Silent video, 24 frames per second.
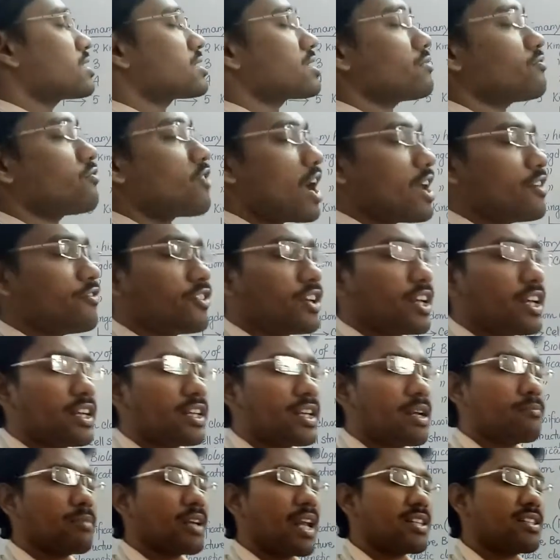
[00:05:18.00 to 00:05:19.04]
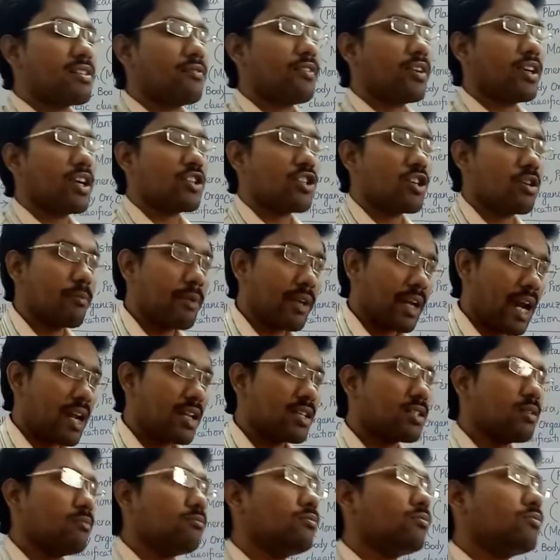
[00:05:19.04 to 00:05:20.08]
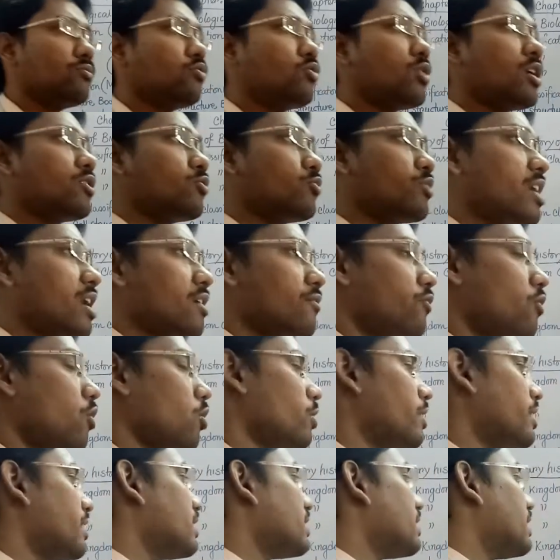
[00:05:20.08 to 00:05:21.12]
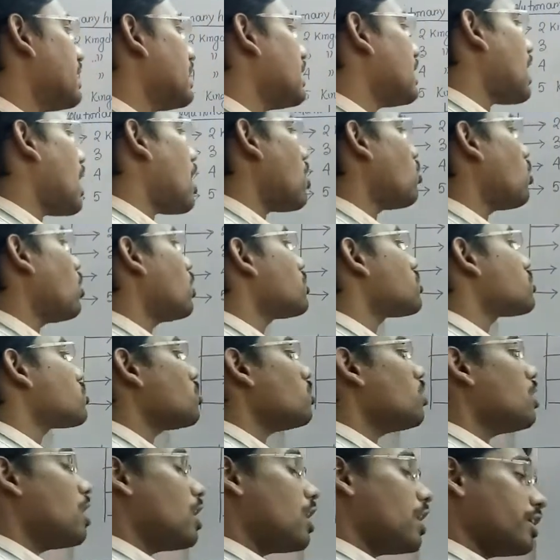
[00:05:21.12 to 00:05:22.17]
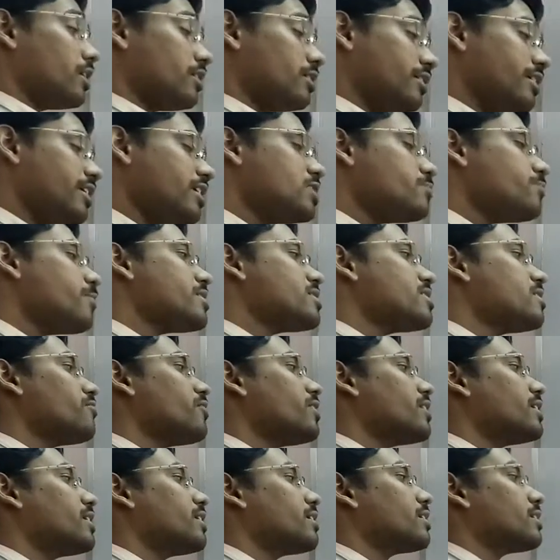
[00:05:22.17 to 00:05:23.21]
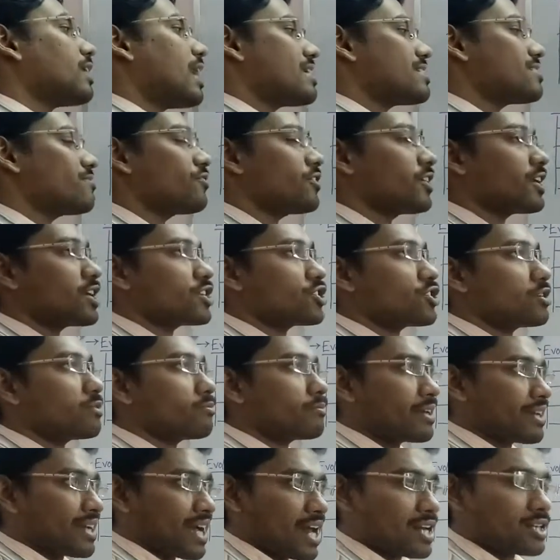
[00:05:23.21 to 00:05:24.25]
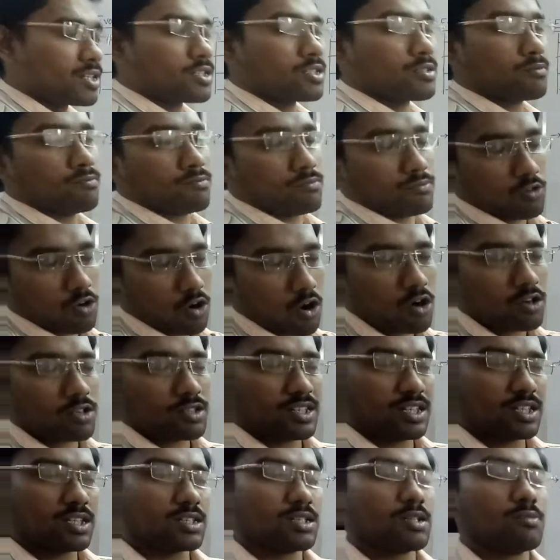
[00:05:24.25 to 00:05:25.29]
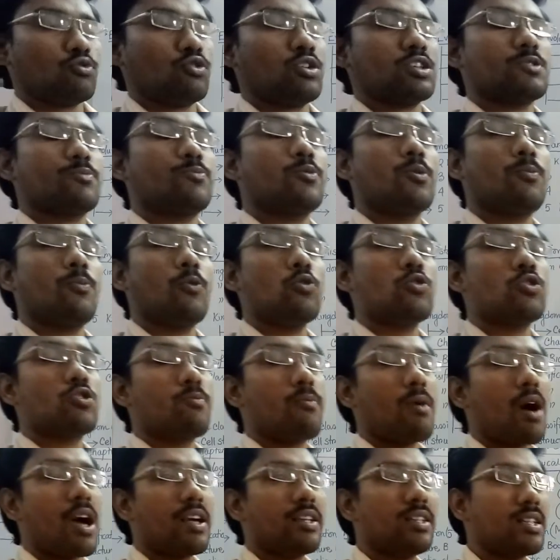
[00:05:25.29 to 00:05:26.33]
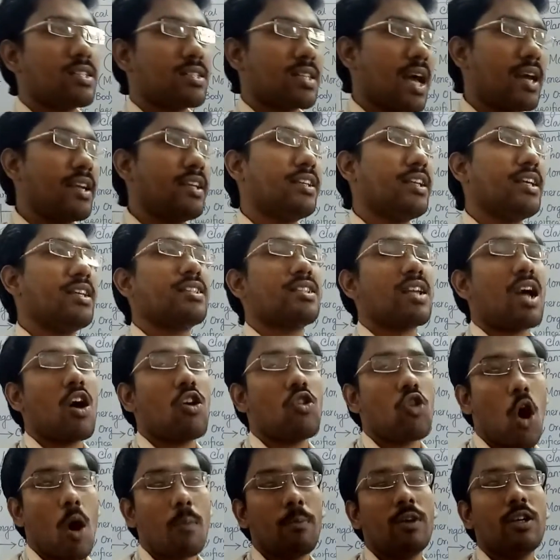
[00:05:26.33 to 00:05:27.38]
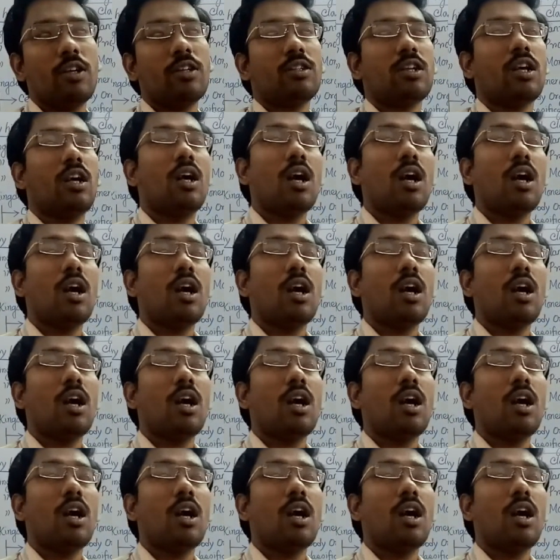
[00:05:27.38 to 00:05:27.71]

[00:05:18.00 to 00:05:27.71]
is the 5 kingdom classification mechanism, what we are following till now also. This specific classification mechanism or system was proposed by the scientist Robert